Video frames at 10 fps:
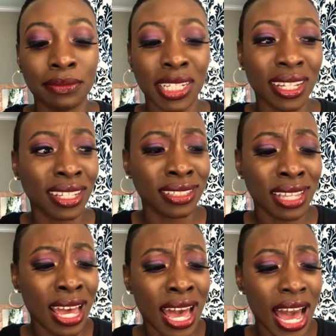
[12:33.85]
because
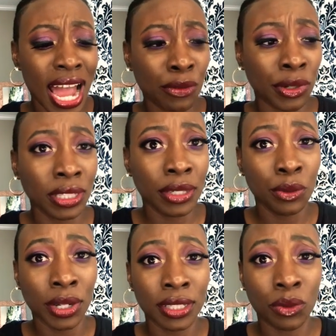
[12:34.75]
I really
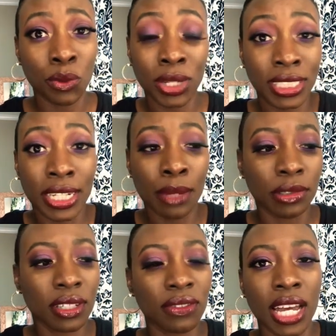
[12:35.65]
wasn't
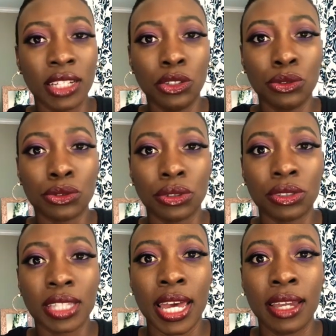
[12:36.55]
able to find
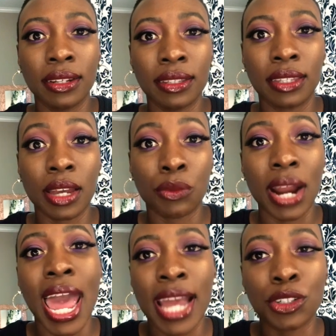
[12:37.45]
neutrals that were
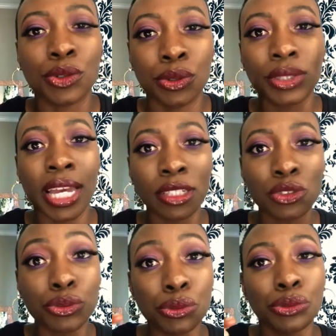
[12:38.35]
actual, like,
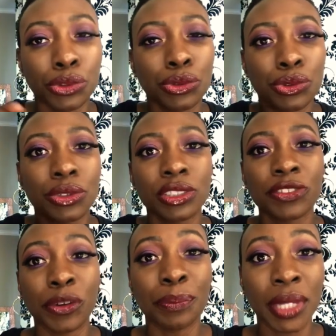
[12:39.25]
true neutrals
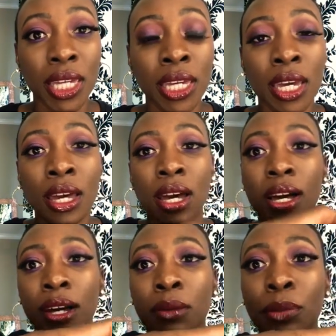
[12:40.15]
for me.
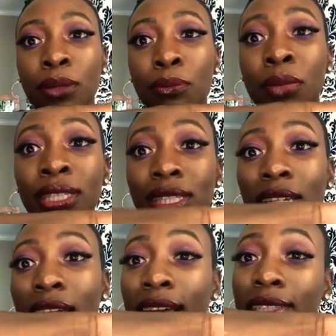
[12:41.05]
But
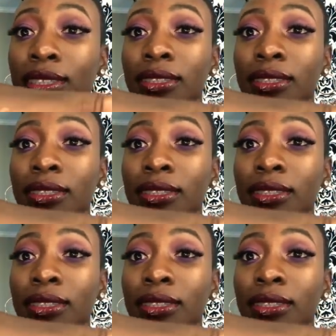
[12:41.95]
Mented has